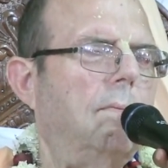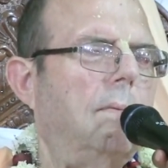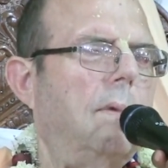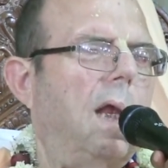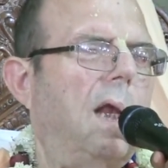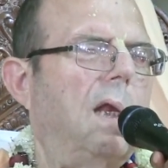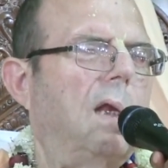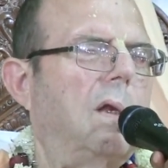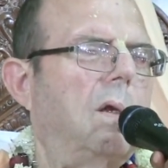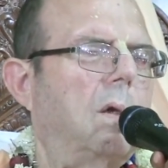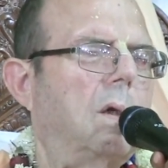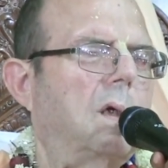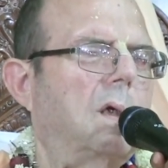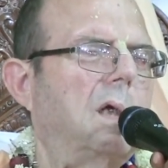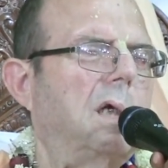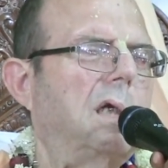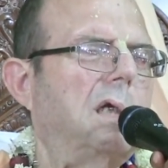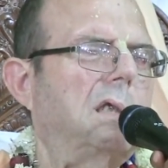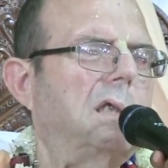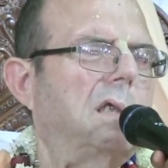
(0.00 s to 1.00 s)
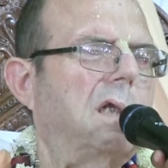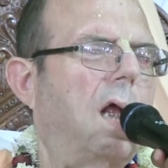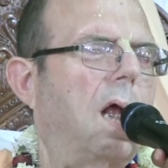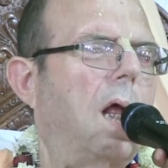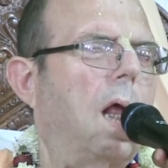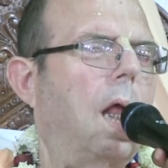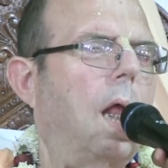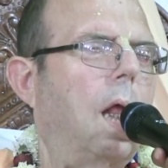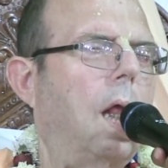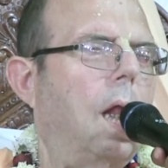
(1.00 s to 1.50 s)
made to Krishna
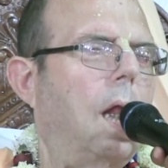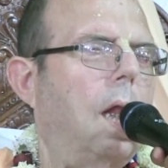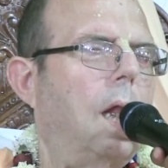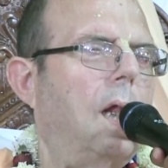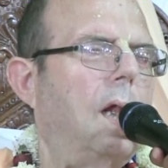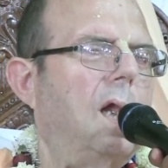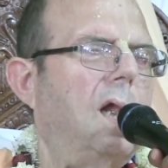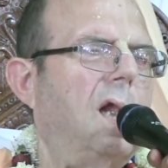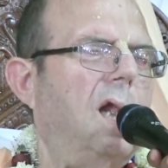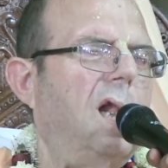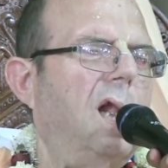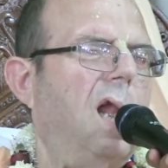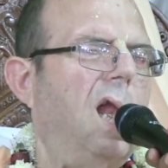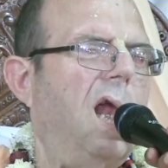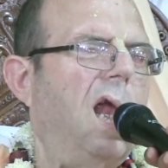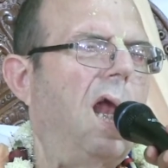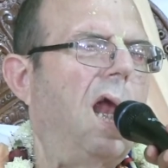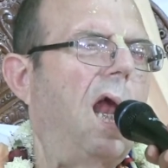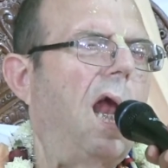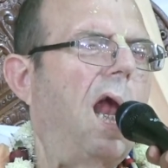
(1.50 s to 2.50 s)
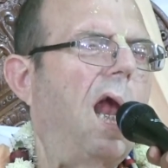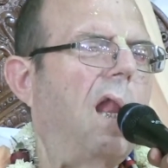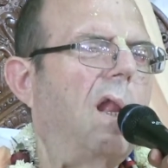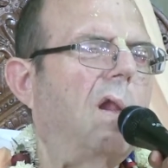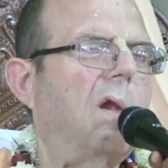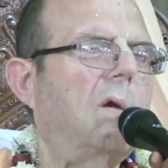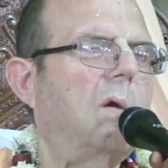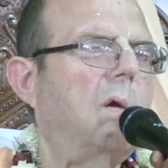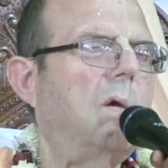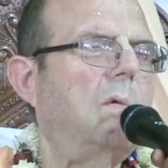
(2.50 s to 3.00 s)
and
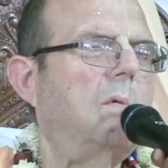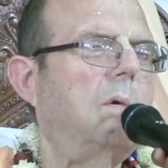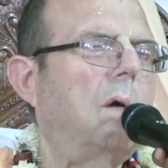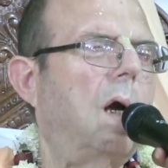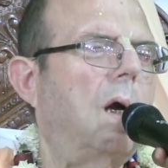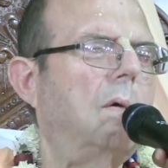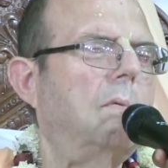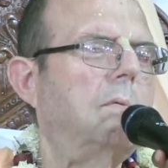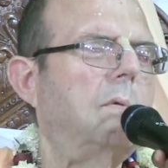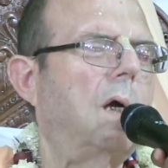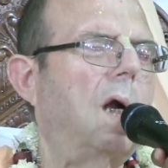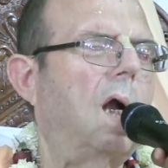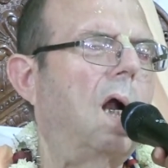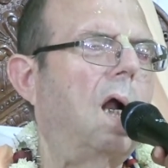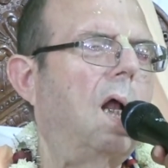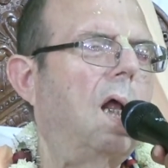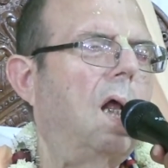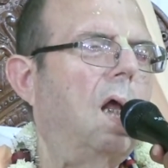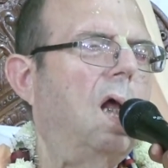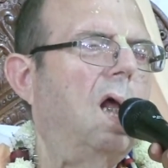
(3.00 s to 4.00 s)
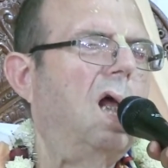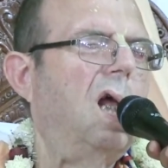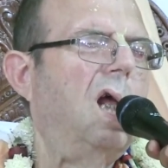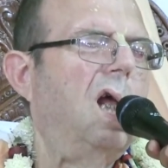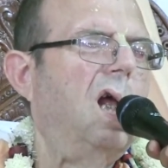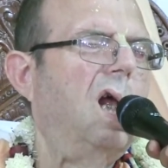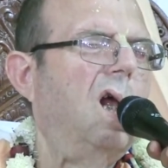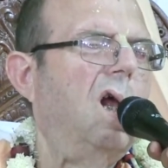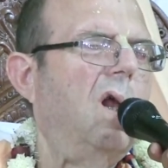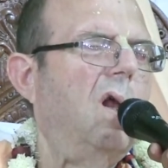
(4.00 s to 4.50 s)
the Guru Parampara
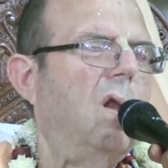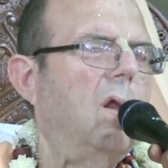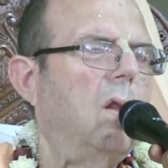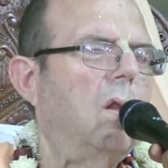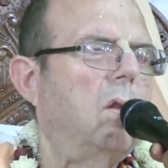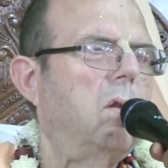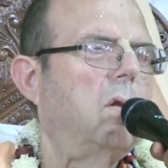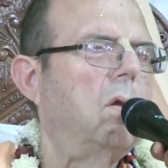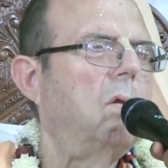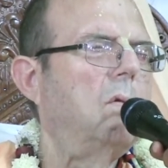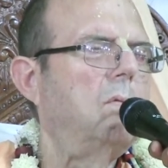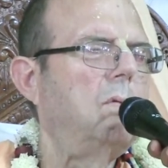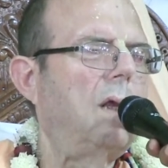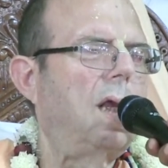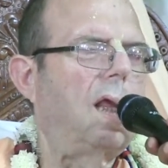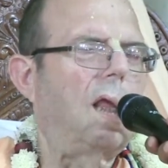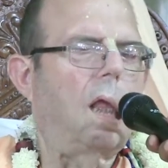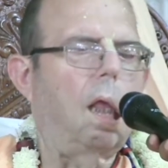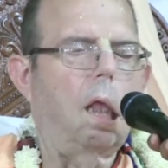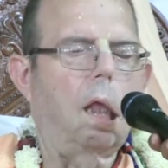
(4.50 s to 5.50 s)
through me.